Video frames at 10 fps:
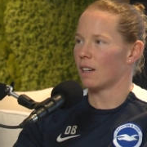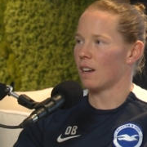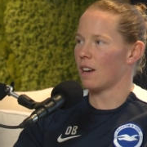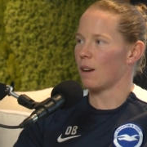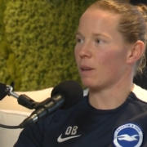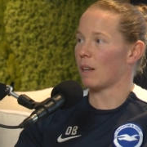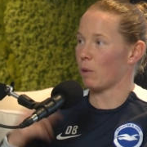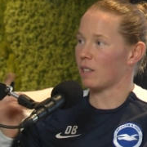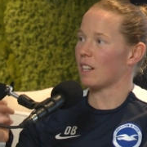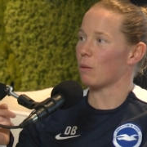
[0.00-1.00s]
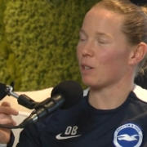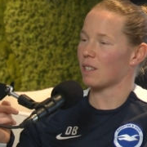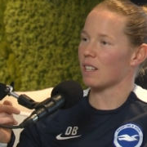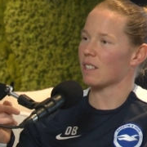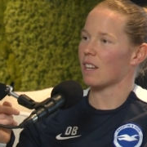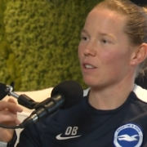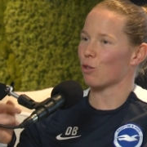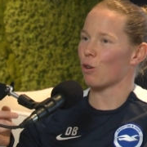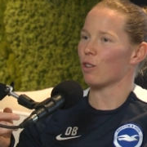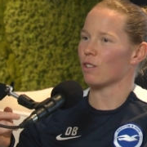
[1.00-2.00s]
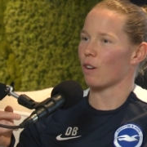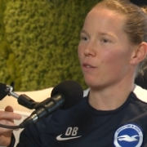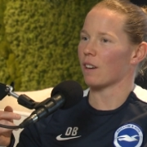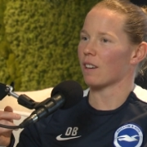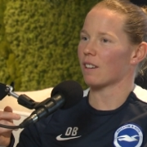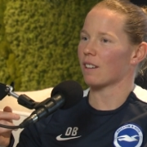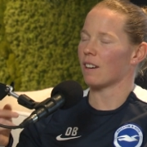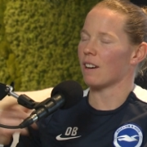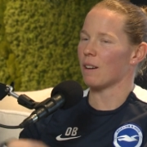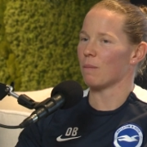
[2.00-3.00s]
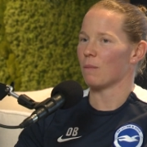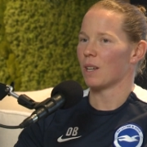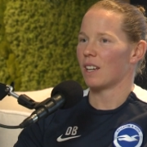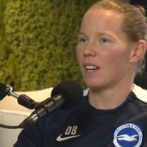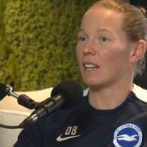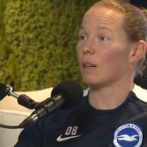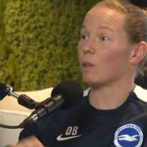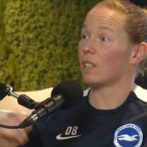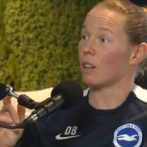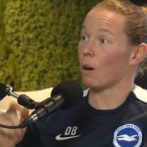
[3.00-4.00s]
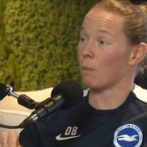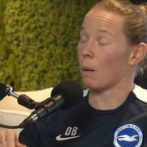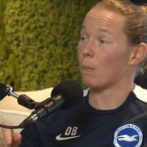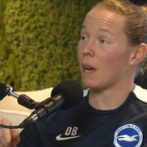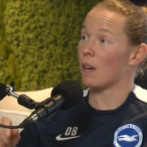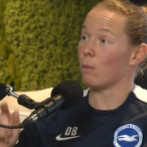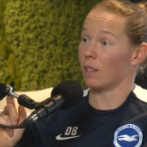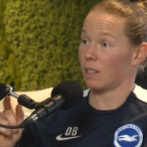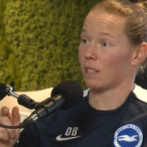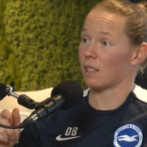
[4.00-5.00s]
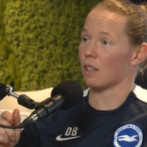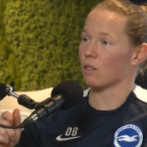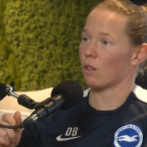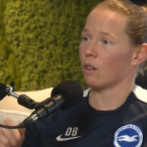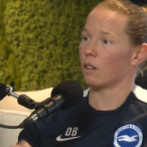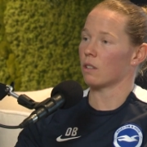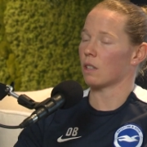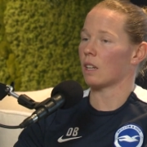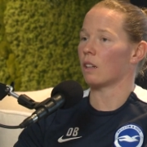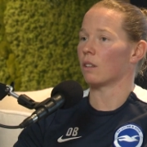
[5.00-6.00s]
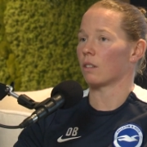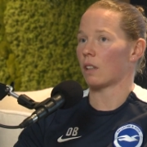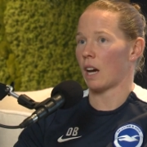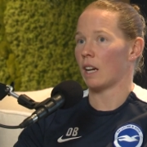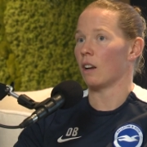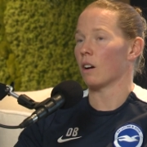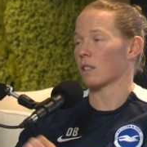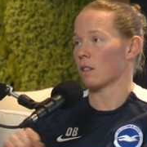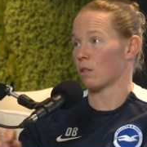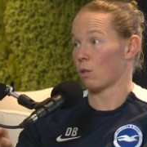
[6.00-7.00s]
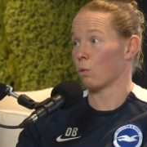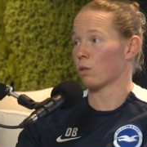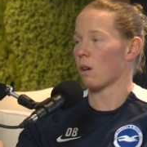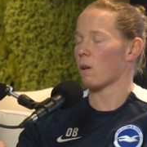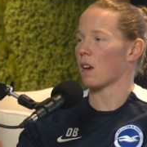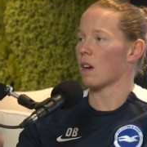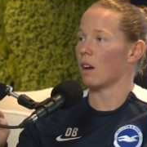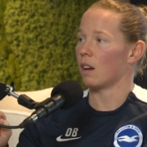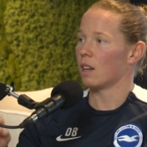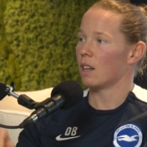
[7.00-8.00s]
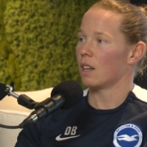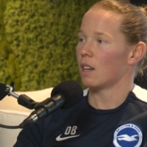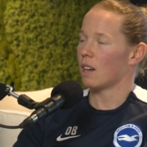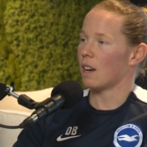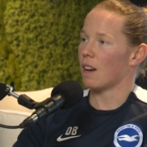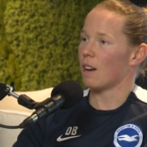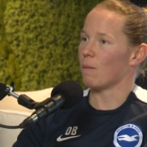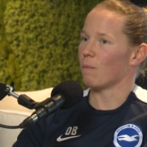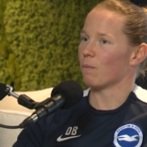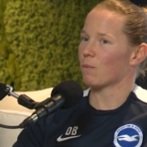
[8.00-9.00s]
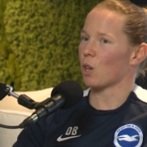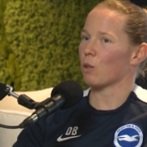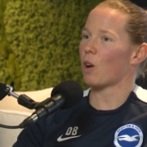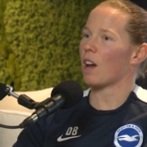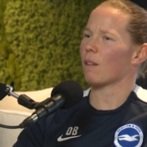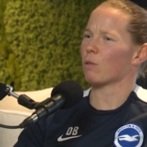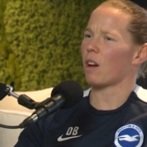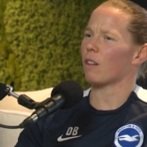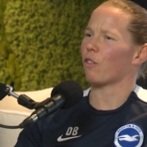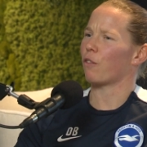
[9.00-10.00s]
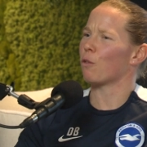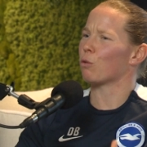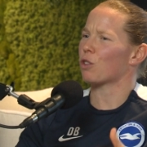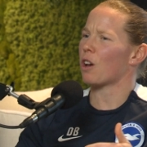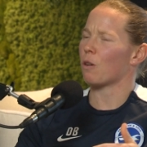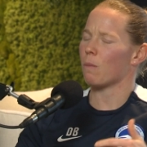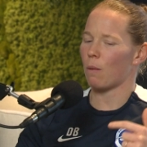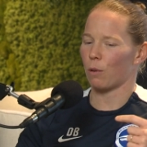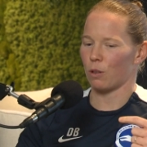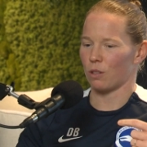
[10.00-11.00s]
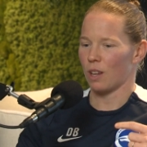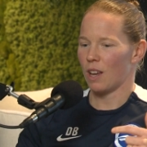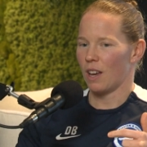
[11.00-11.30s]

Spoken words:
and then we did it with the 16 scholars, I think, and then we did my B with the 16 scholars, and then the A license also here. So it was kind of a full circle moment, because